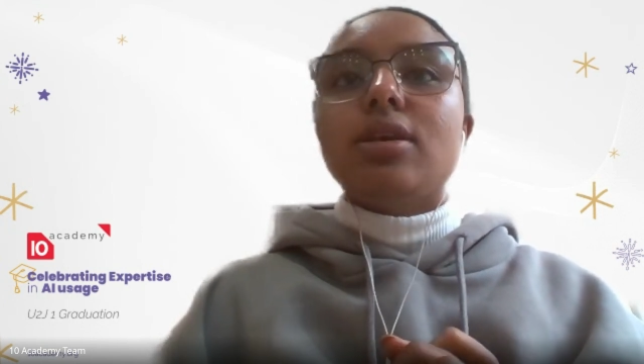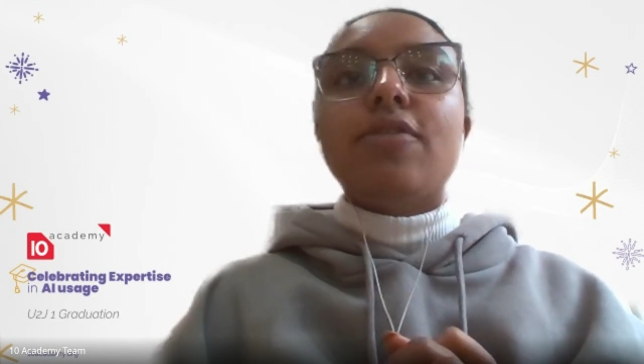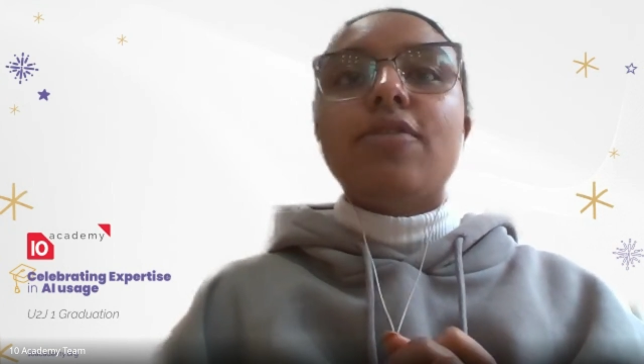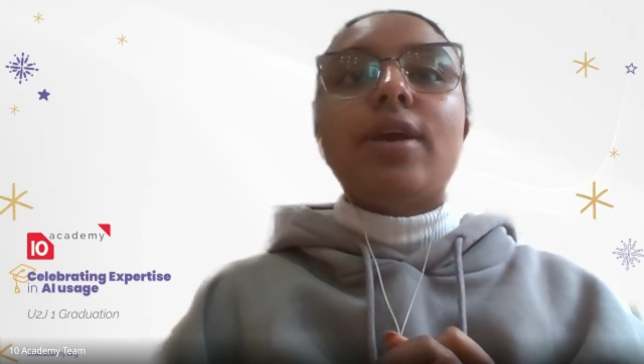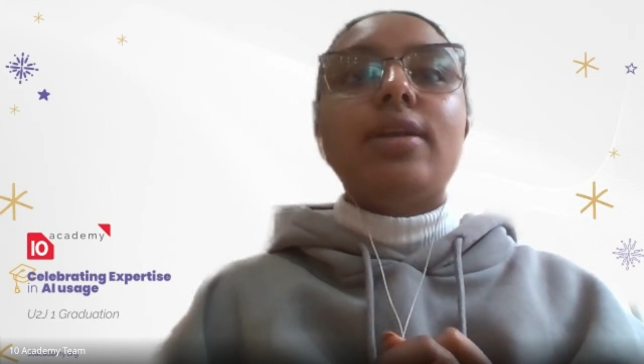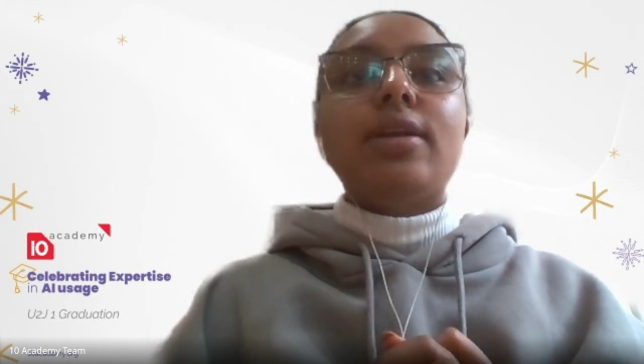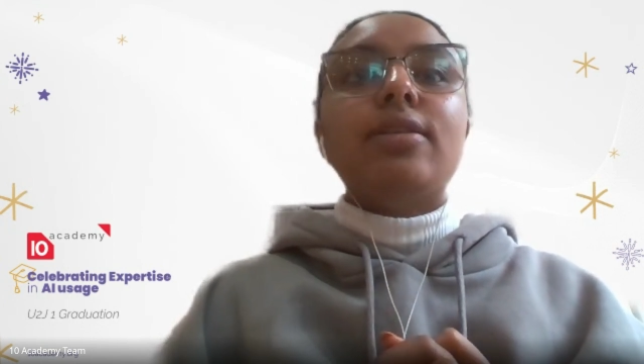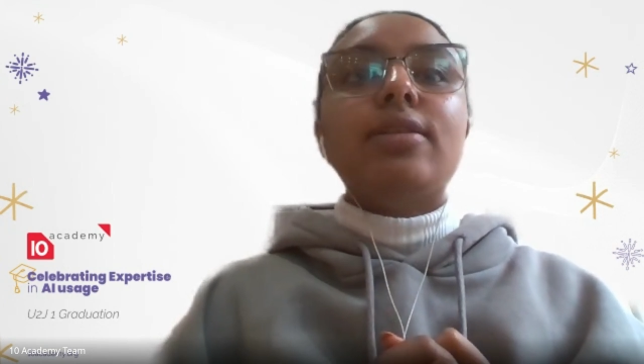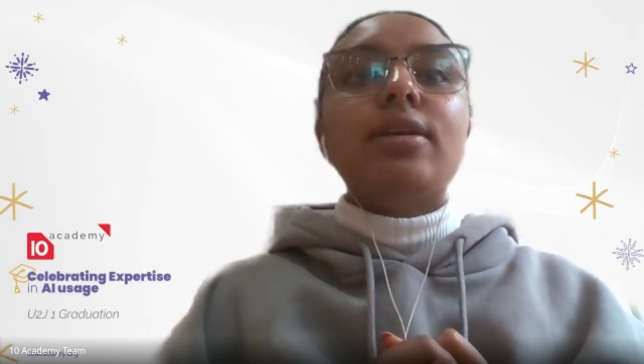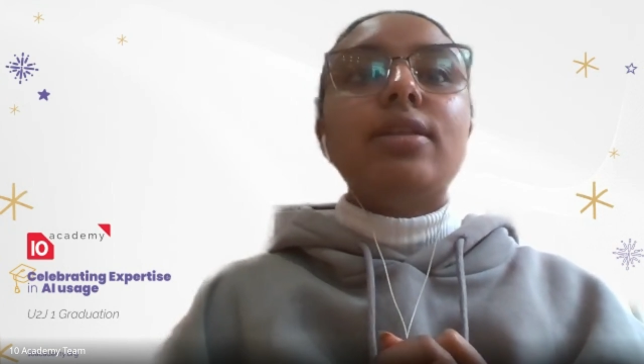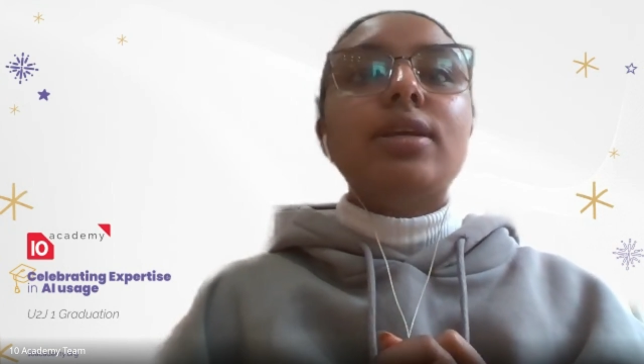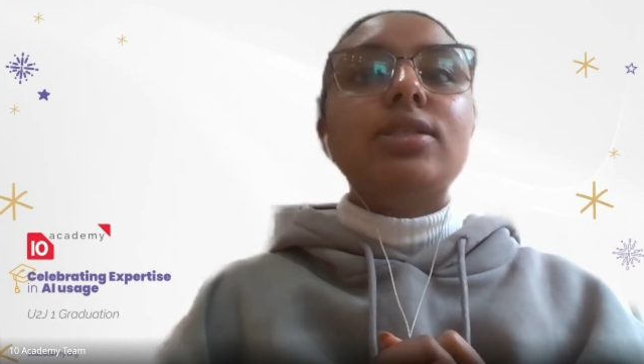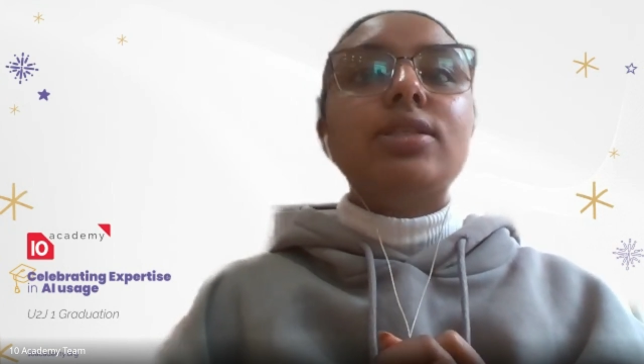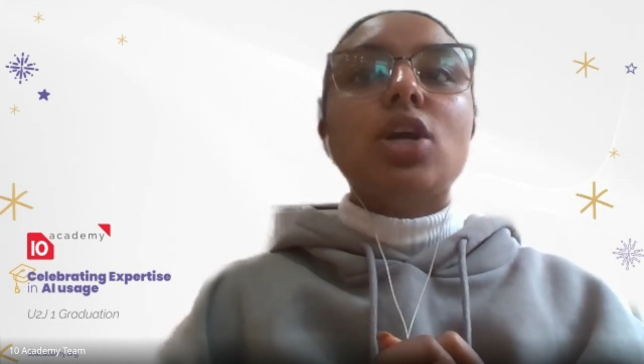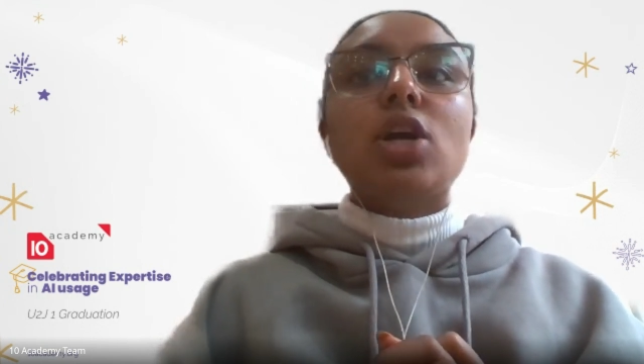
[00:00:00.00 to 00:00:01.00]
If anything
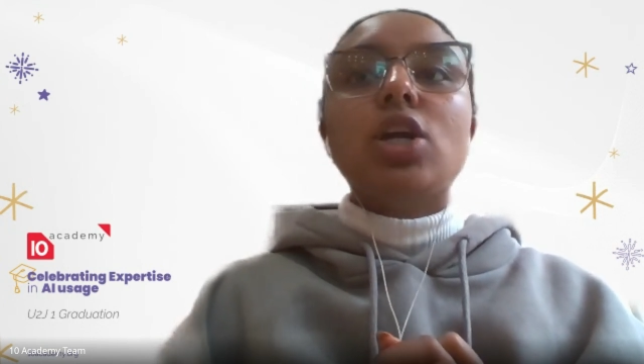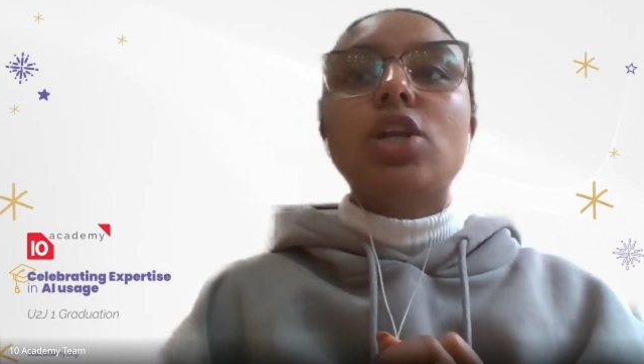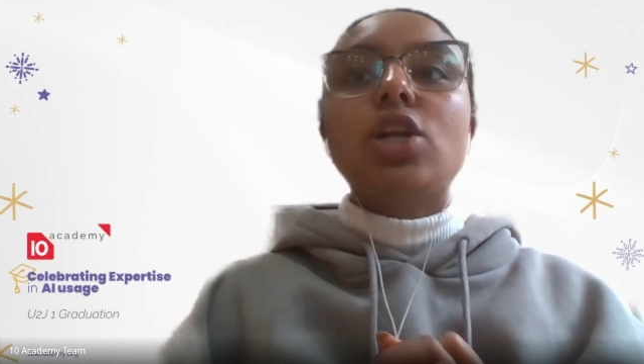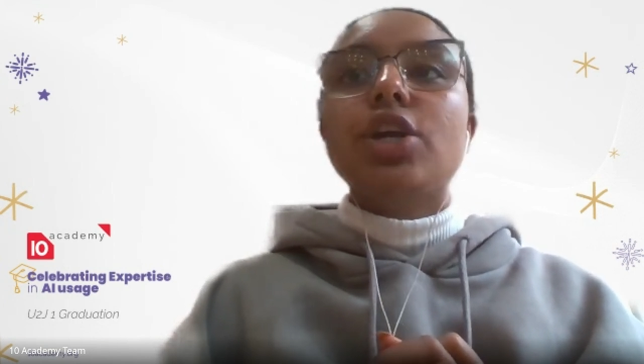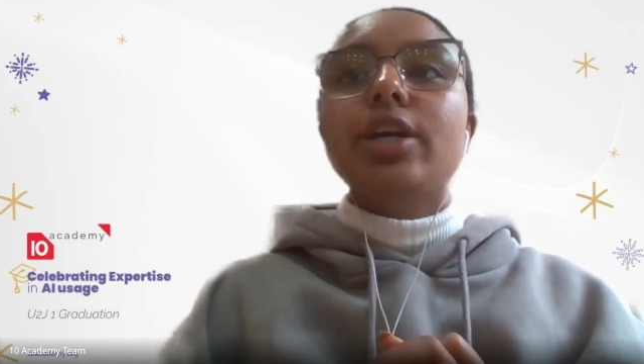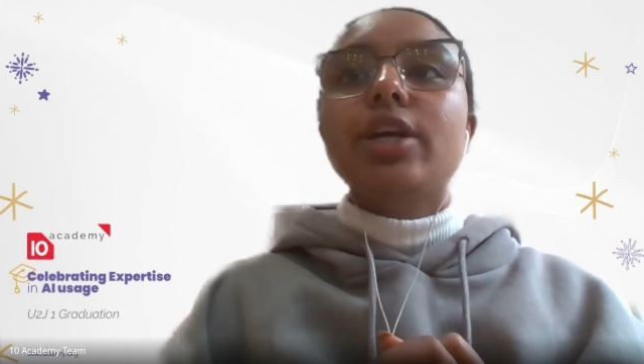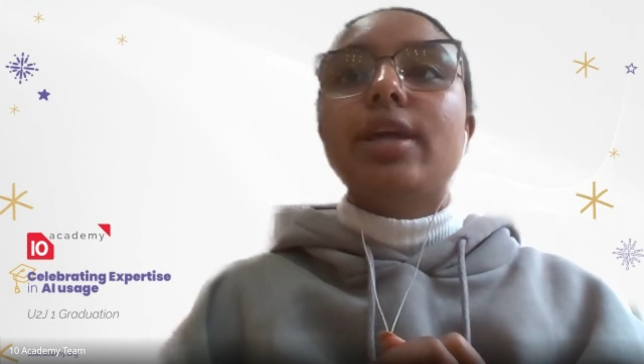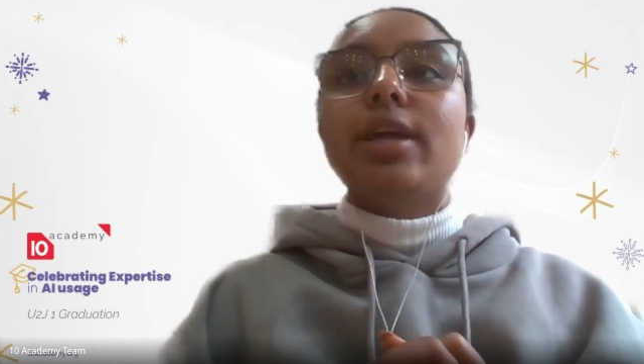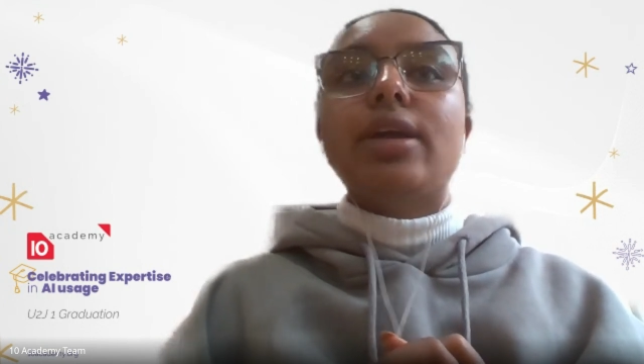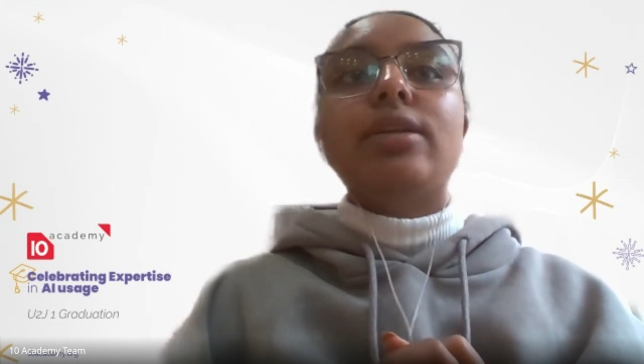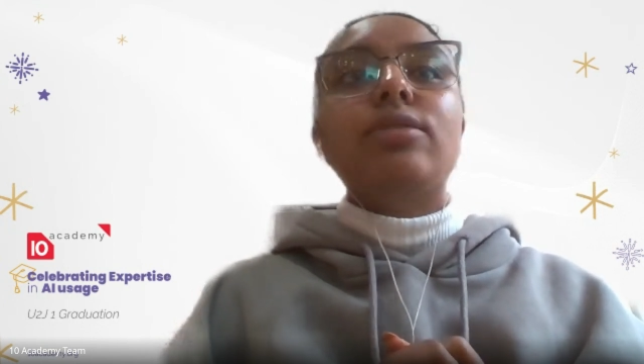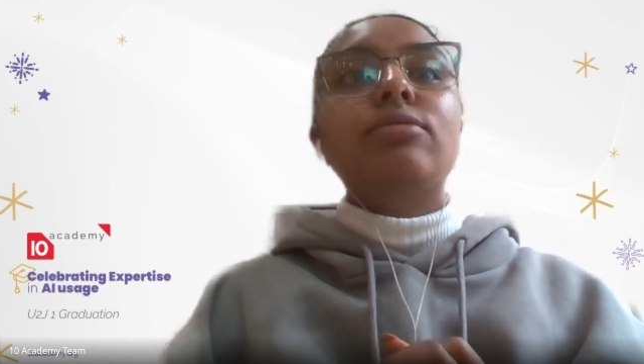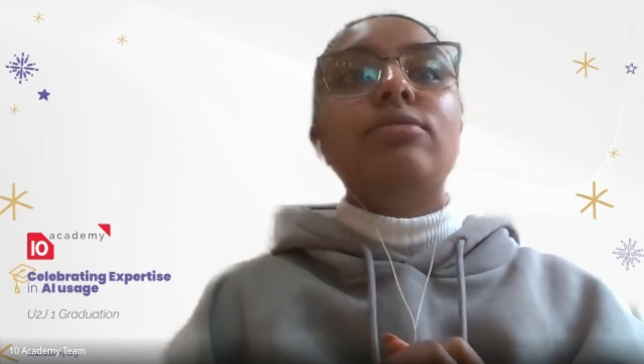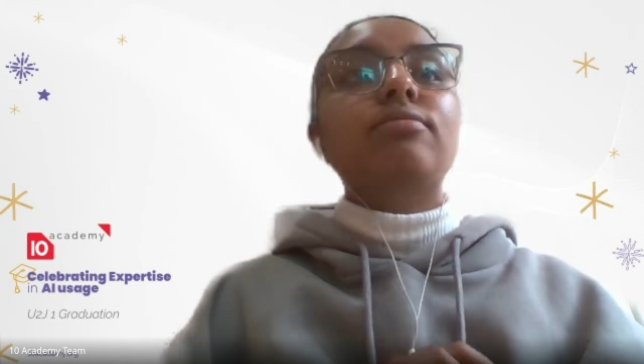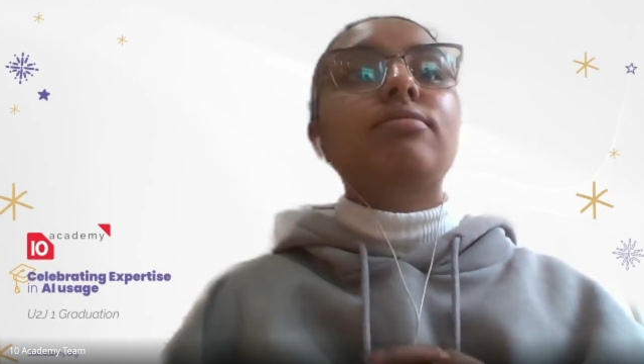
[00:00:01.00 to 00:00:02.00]
that's not clear,
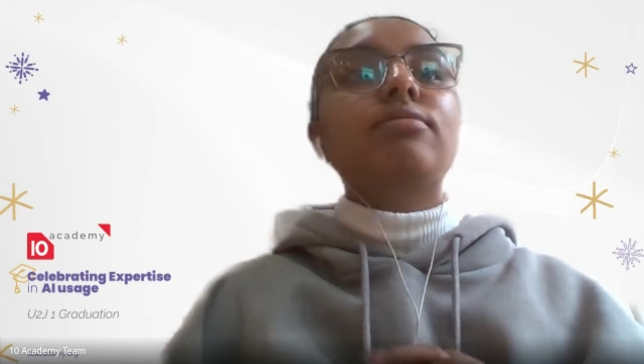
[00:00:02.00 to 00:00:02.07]
then